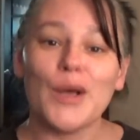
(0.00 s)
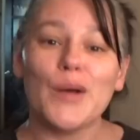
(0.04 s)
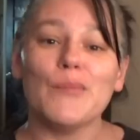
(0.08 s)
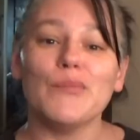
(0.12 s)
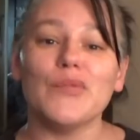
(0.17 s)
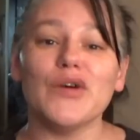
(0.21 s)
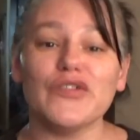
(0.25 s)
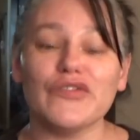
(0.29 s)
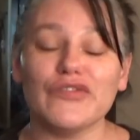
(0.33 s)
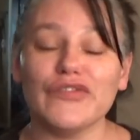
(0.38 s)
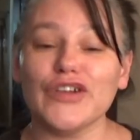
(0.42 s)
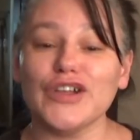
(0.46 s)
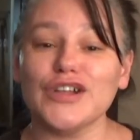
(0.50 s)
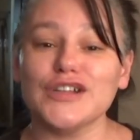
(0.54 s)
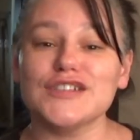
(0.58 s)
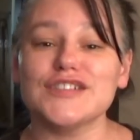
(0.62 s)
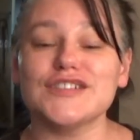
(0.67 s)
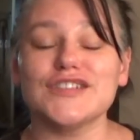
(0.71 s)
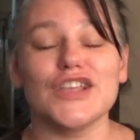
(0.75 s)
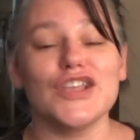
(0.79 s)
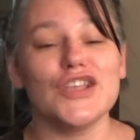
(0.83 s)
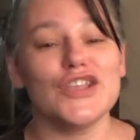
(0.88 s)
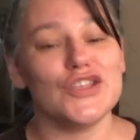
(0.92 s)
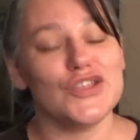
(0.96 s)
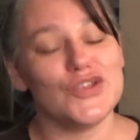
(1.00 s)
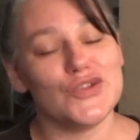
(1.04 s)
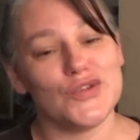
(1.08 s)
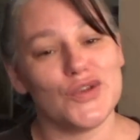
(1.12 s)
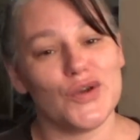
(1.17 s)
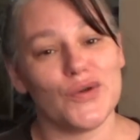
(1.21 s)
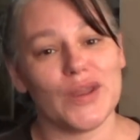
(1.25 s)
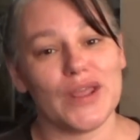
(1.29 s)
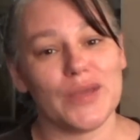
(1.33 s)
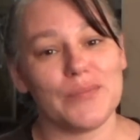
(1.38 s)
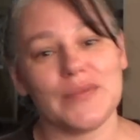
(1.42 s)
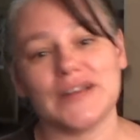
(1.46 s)
But first, you
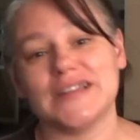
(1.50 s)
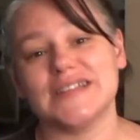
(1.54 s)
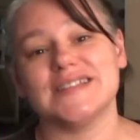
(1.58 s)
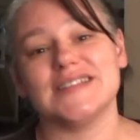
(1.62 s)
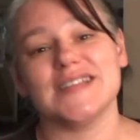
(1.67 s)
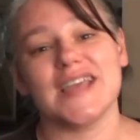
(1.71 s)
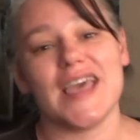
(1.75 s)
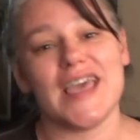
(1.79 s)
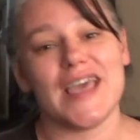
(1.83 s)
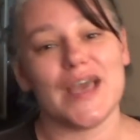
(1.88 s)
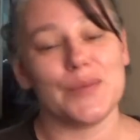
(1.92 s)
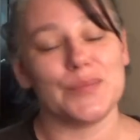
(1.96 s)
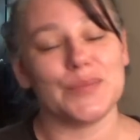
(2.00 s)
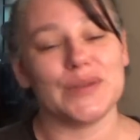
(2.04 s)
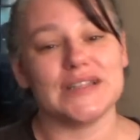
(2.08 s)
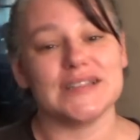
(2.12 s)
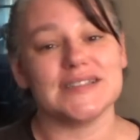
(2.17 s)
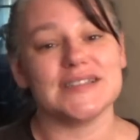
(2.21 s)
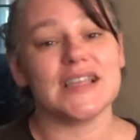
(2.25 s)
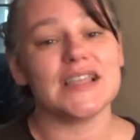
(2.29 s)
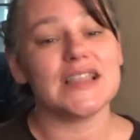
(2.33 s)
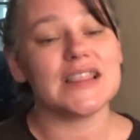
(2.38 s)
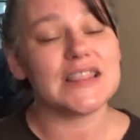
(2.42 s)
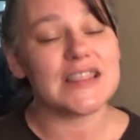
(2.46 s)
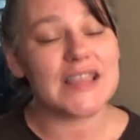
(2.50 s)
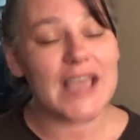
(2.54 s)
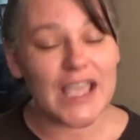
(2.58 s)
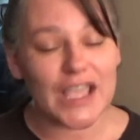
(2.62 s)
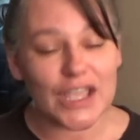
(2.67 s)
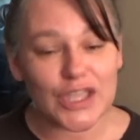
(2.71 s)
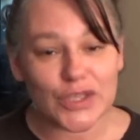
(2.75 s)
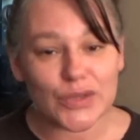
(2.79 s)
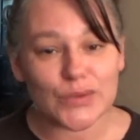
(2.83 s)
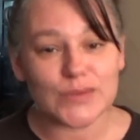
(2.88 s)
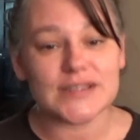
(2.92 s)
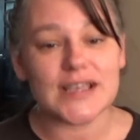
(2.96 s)
know what I'm going to say. I'm going to say
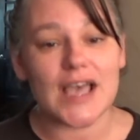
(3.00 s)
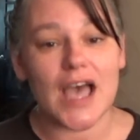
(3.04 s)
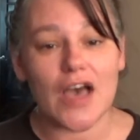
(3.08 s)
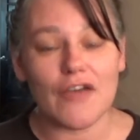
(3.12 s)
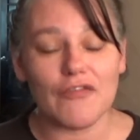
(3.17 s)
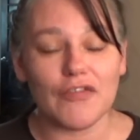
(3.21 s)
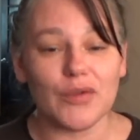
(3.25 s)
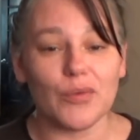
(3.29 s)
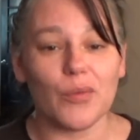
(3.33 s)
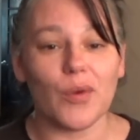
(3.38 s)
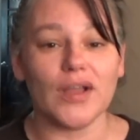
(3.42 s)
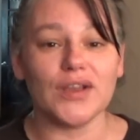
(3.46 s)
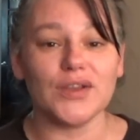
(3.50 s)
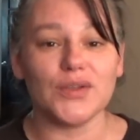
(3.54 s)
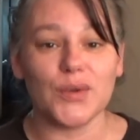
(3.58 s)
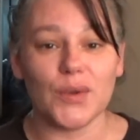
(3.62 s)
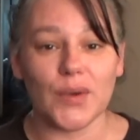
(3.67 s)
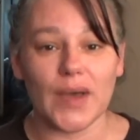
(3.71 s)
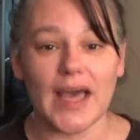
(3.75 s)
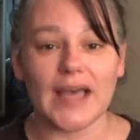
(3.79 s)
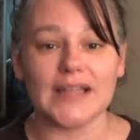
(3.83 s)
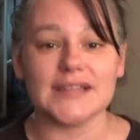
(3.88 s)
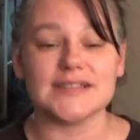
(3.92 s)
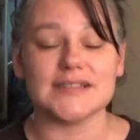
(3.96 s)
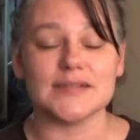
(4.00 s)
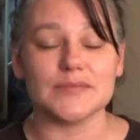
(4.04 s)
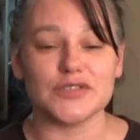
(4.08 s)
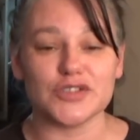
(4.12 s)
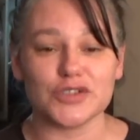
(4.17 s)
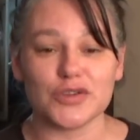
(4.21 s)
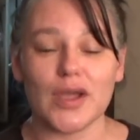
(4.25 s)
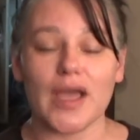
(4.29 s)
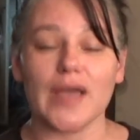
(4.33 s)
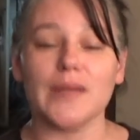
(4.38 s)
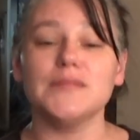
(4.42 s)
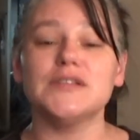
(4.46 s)
thank you to everyone who has
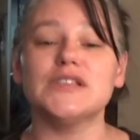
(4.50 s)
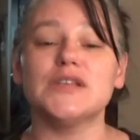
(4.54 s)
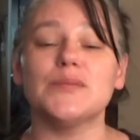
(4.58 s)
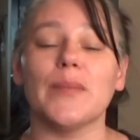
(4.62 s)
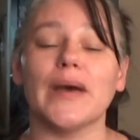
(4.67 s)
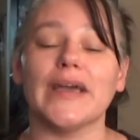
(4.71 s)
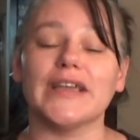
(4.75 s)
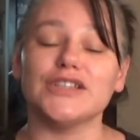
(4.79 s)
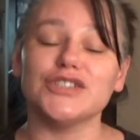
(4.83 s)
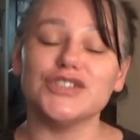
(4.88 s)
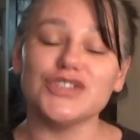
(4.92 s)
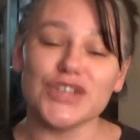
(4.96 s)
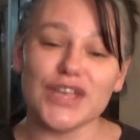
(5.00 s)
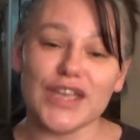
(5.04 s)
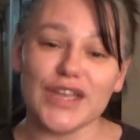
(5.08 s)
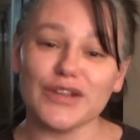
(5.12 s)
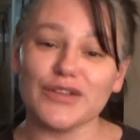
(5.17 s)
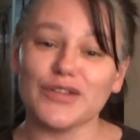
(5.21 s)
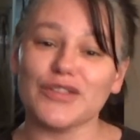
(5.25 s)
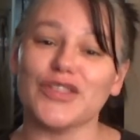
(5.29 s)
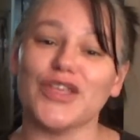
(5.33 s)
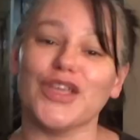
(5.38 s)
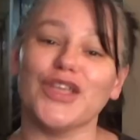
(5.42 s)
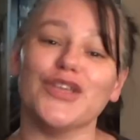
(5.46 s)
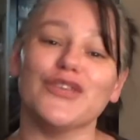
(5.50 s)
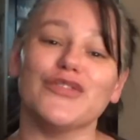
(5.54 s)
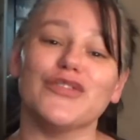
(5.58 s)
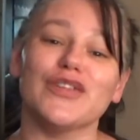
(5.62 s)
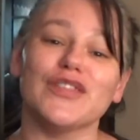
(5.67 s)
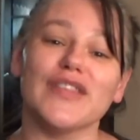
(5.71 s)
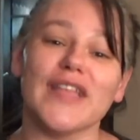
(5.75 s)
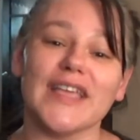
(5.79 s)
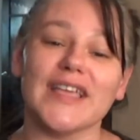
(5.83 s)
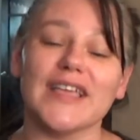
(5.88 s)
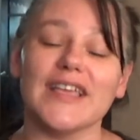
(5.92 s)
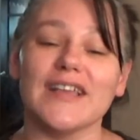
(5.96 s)
subscribed to my channel. Thank you for
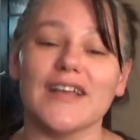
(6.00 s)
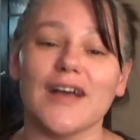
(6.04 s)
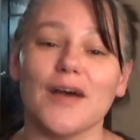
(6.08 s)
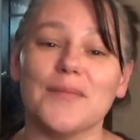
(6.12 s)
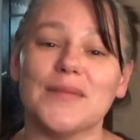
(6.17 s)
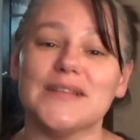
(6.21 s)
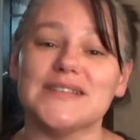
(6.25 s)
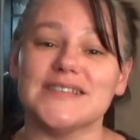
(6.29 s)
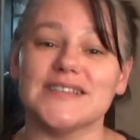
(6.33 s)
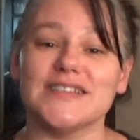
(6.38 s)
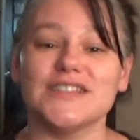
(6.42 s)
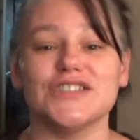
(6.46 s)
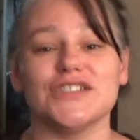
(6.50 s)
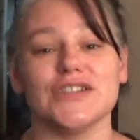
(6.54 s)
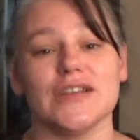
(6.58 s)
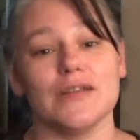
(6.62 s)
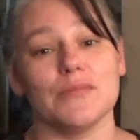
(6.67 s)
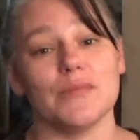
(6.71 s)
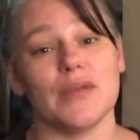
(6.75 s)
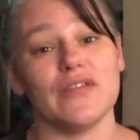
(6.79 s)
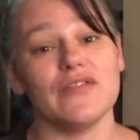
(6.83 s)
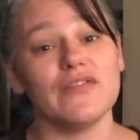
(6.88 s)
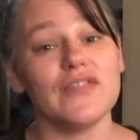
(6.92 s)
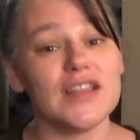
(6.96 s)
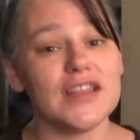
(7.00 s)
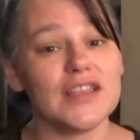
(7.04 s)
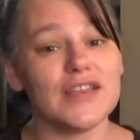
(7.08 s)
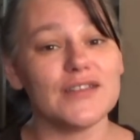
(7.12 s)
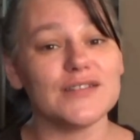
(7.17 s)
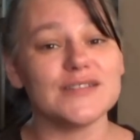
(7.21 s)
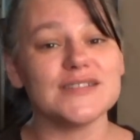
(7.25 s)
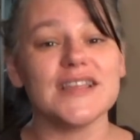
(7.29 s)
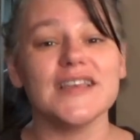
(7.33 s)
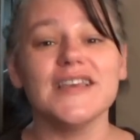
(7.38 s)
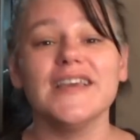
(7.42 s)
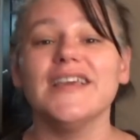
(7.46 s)
liking, commenting, and sharing my
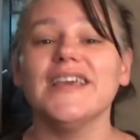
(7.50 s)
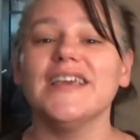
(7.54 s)
videos.